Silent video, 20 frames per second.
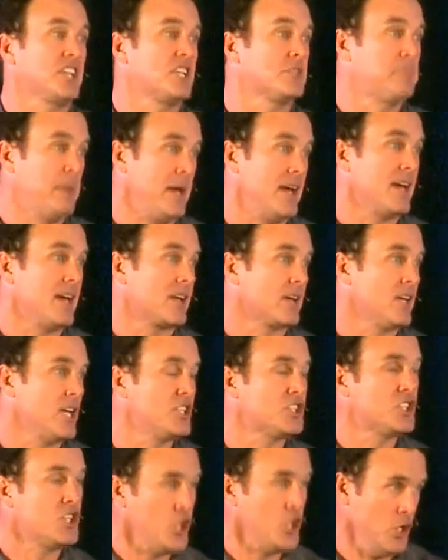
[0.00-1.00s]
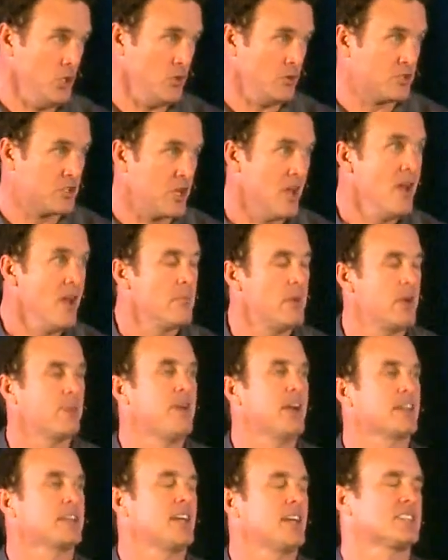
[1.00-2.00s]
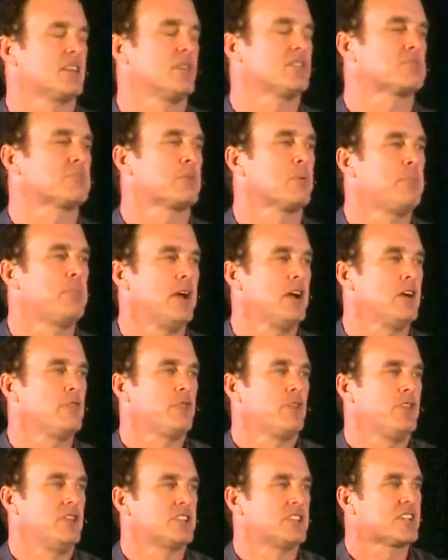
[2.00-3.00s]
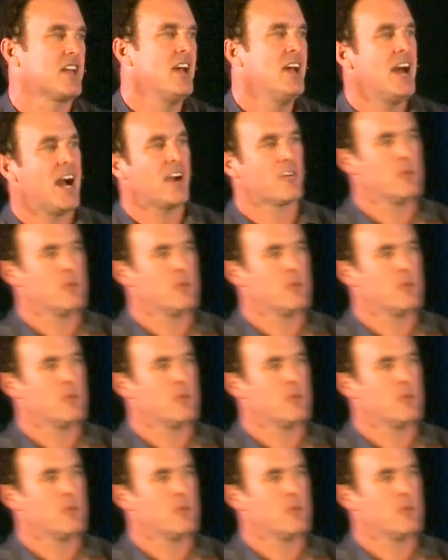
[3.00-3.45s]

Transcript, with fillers: he's big, he's huge. Matter of fact, as I was preparing for this, I